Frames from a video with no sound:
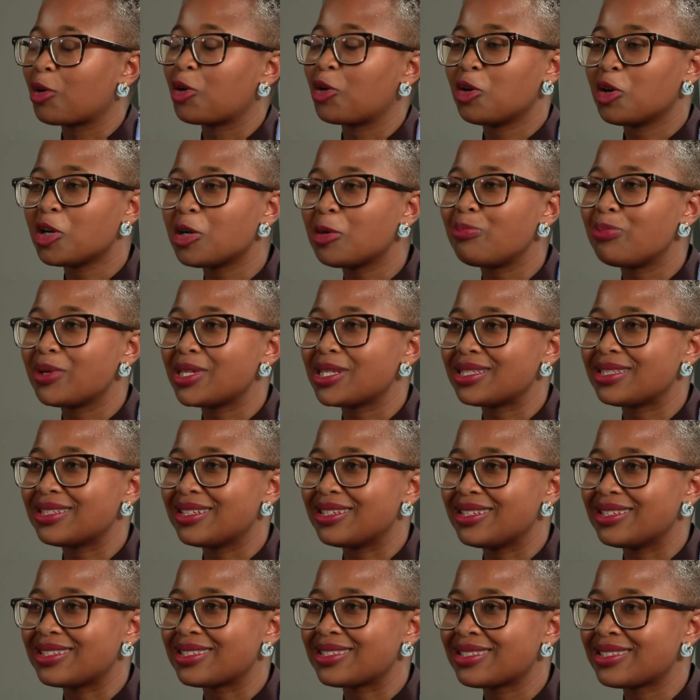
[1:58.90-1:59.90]
good
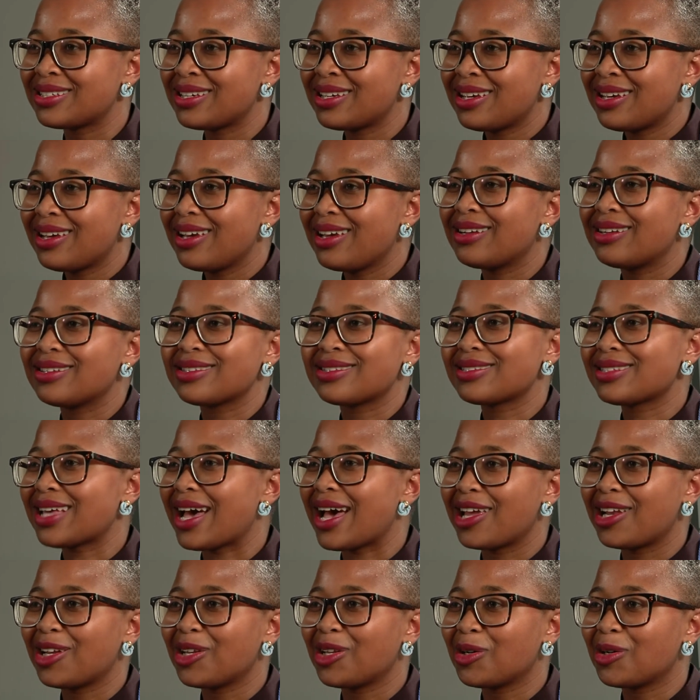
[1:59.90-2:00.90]
business in a
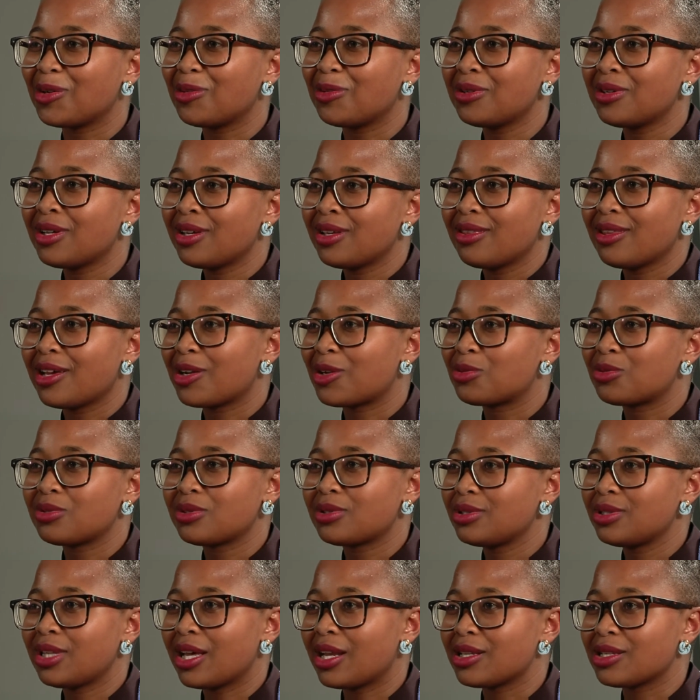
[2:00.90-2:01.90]
silo
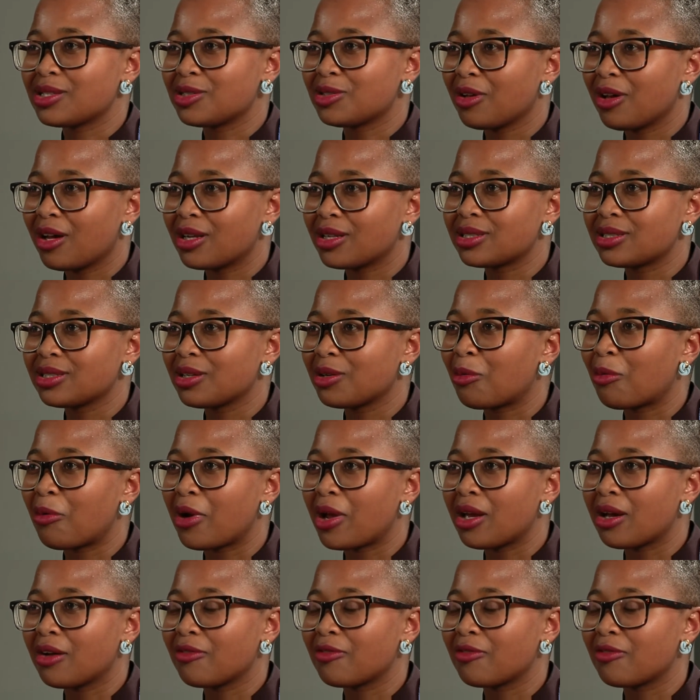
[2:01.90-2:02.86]
that is not aware of